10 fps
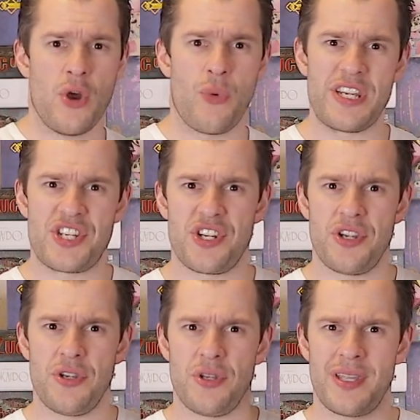
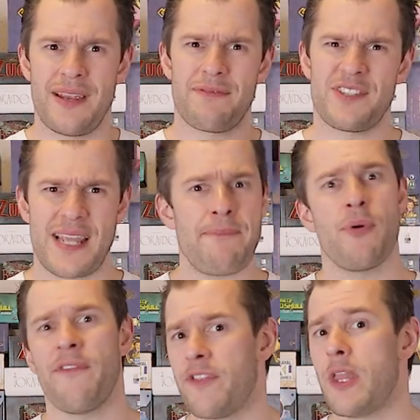which they're
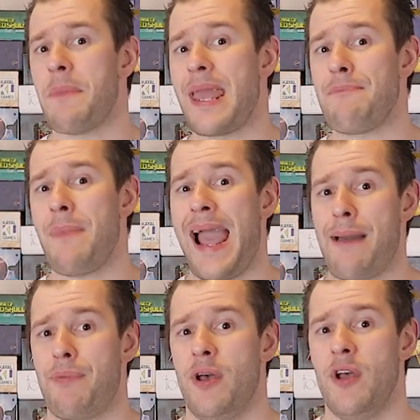separate from the main
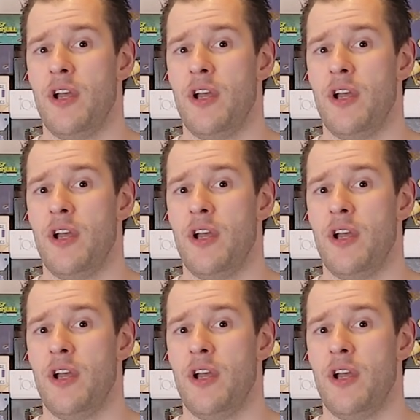map.